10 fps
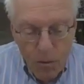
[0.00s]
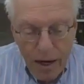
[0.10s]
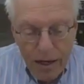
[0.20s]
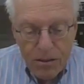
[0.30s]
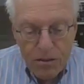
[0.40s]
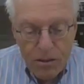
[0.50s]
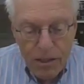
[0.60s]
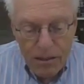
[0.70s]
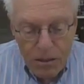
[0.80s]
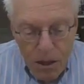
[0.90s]
Why doesn't he do
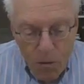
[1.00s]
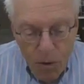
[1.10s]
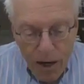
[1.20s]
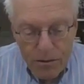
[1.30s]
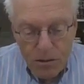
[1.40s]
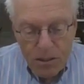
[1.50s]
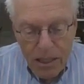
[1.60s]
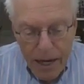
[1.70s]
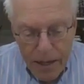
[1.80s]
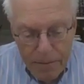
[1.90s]
this? Why don't you
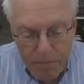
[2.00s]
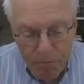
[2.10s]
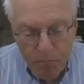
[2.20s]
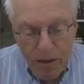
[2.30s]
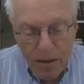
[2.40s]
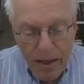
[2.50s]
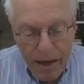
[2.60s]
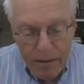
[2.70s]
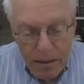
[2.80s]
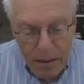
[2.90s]
say
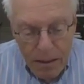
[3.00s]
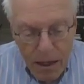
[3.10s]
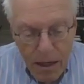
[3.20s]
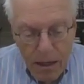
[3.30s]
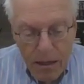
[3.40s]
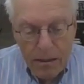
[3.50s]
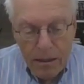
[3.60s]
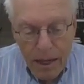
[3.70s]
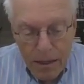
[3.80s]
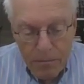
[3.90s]
that
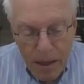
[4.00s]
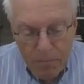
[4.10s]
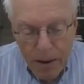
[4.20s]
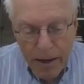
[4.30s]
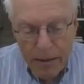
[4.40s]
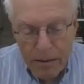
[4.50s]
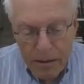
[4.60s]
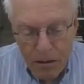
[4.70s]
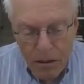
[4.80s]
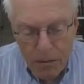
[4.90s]
let him get paid?